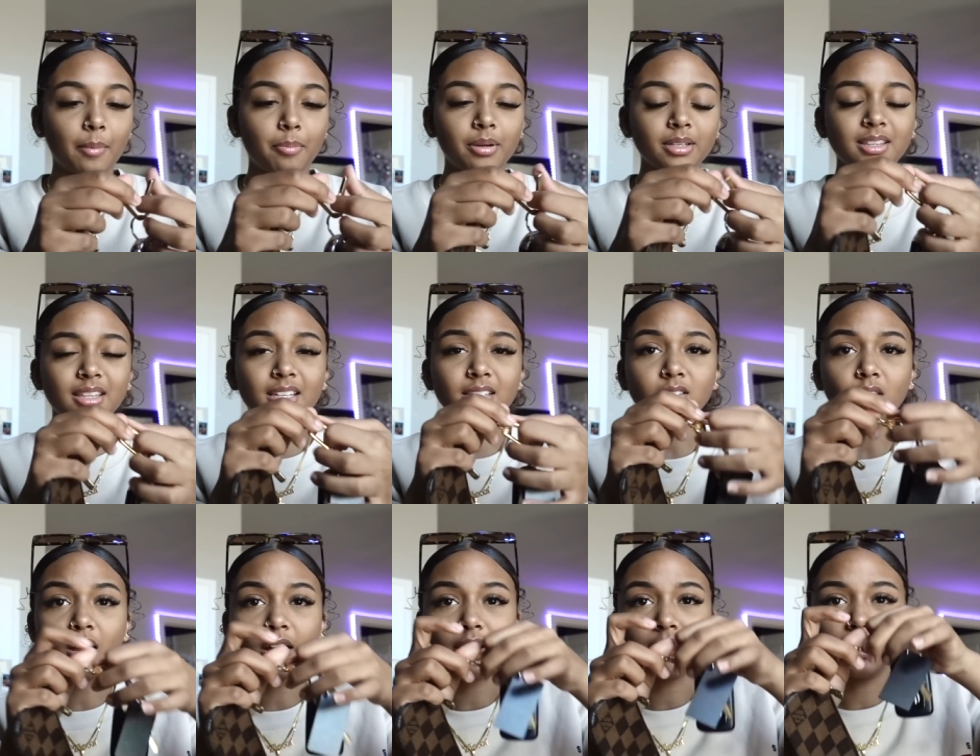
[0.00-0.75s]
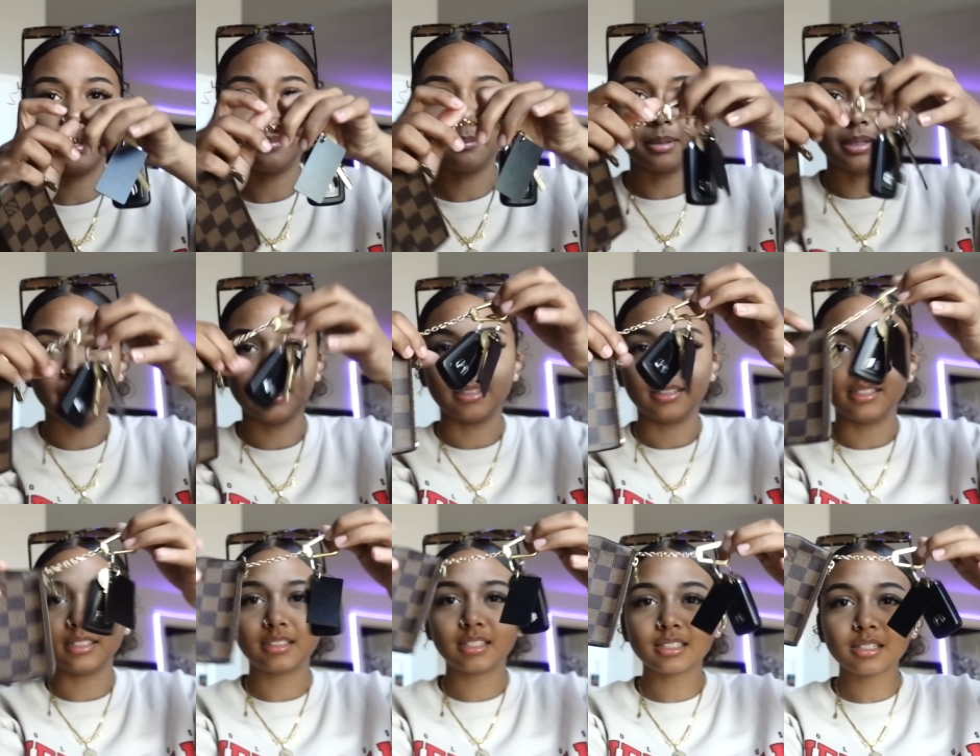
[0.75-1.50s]
put this on it, but
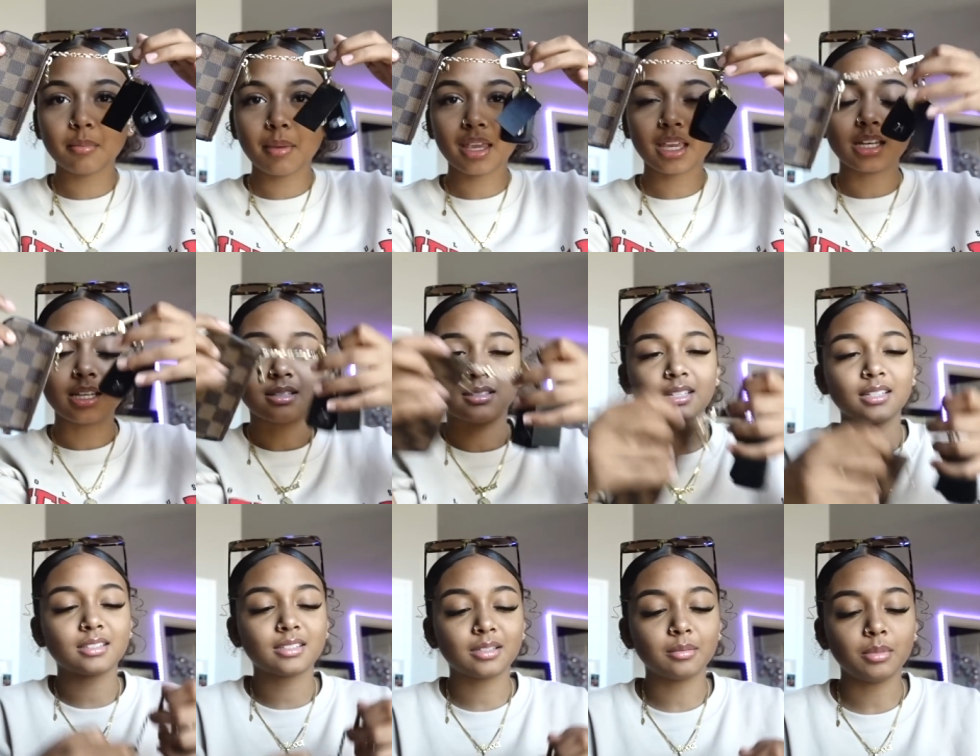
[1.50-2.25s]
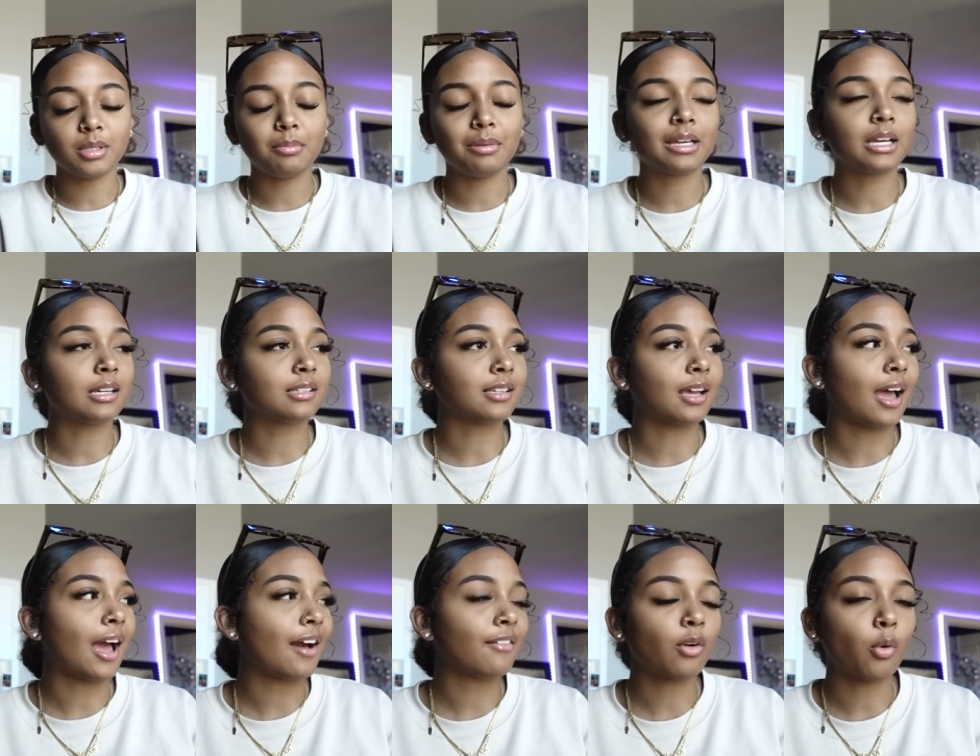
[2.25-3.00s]
this doesn't make any sense to me because
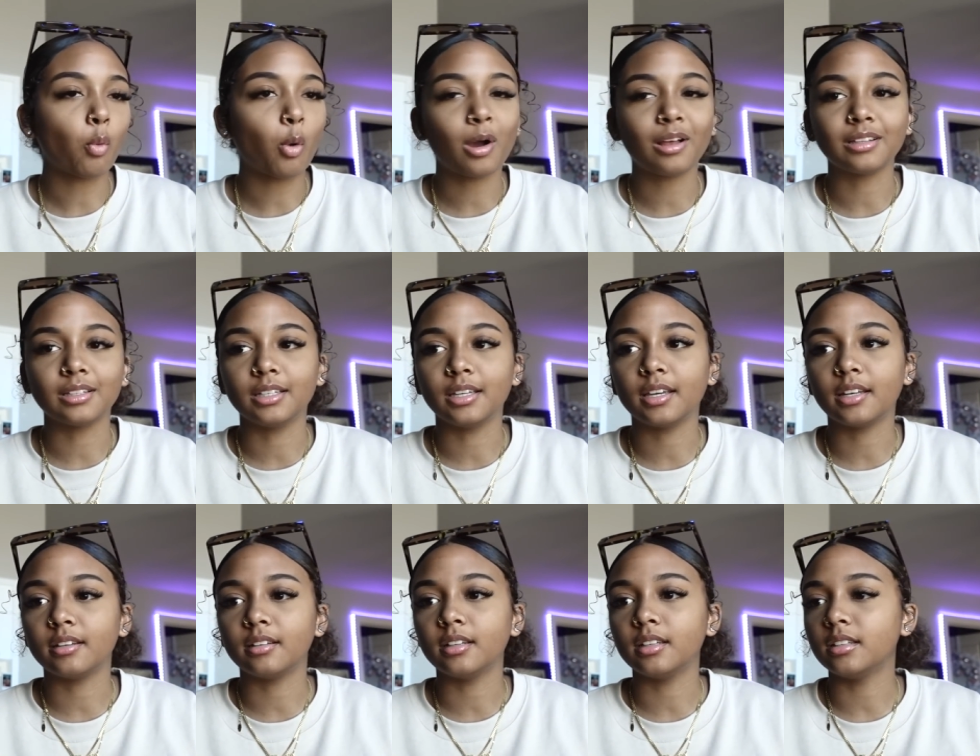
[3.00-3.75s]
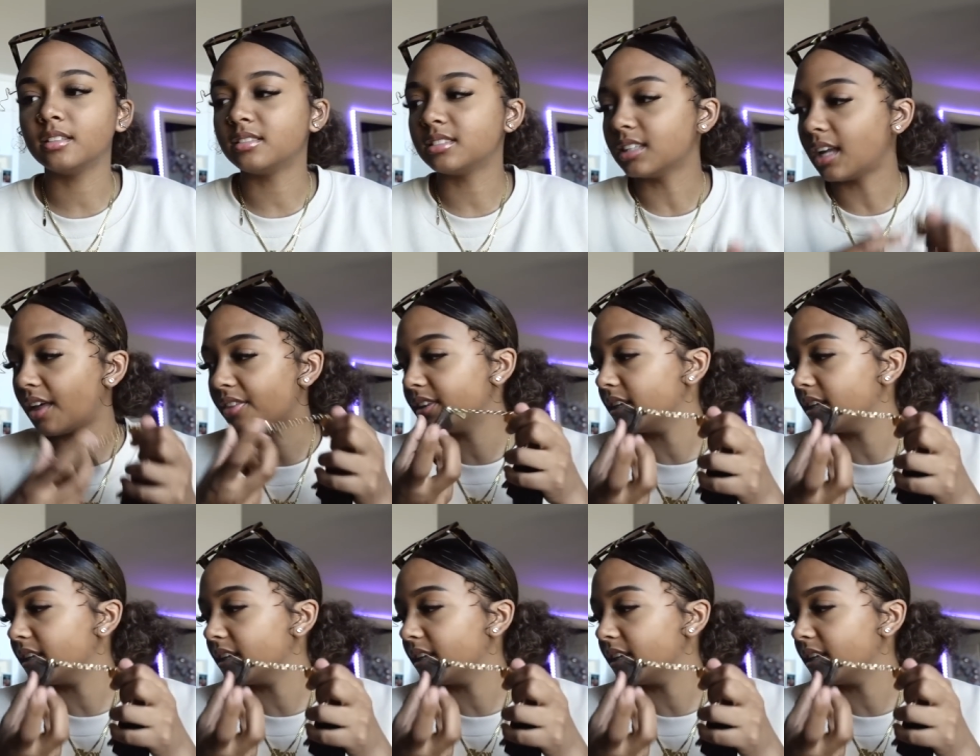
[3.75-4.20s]
I have a wallet and it's not